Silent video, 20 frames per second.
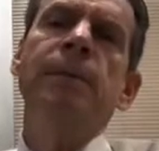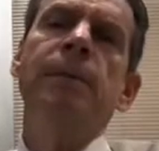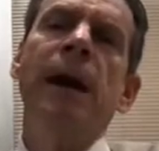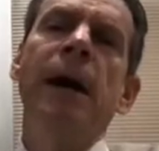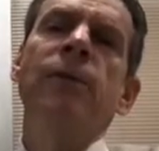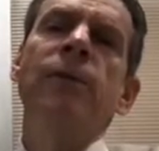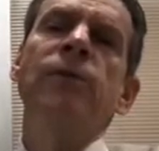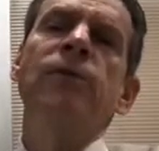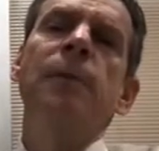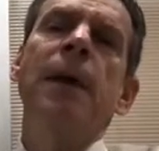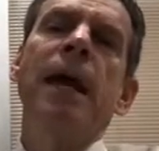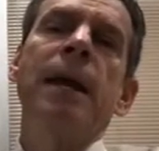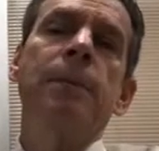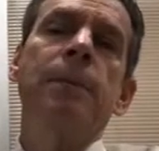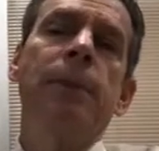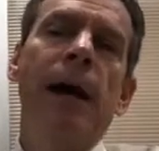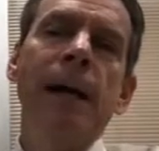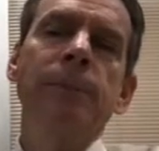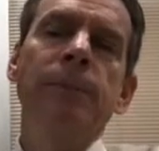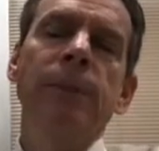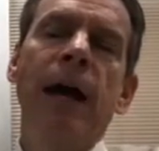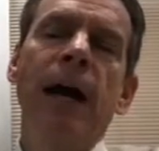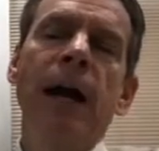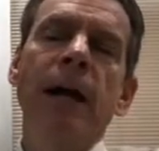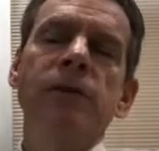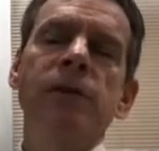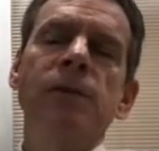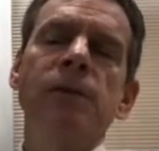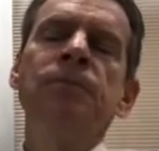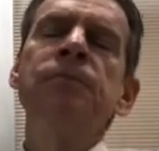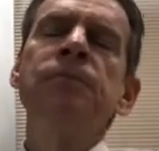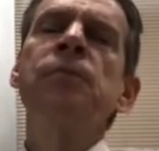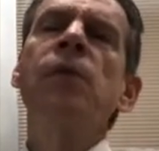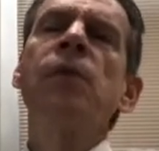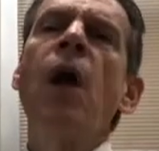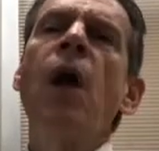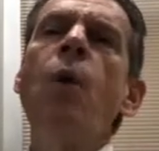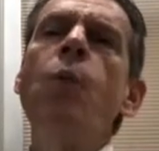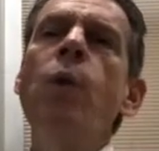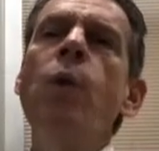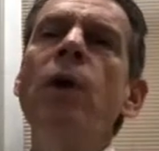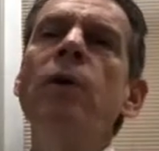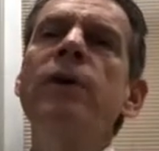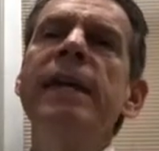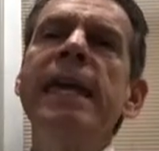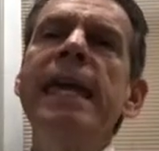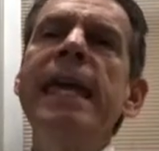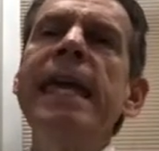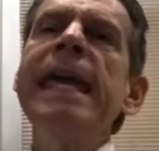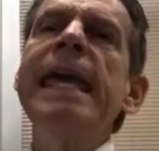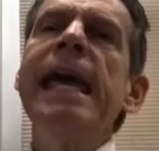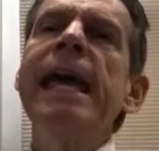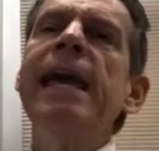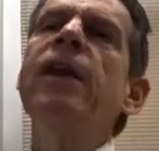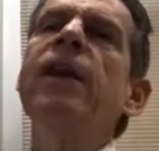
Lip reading: bioinformatic pipelines will key in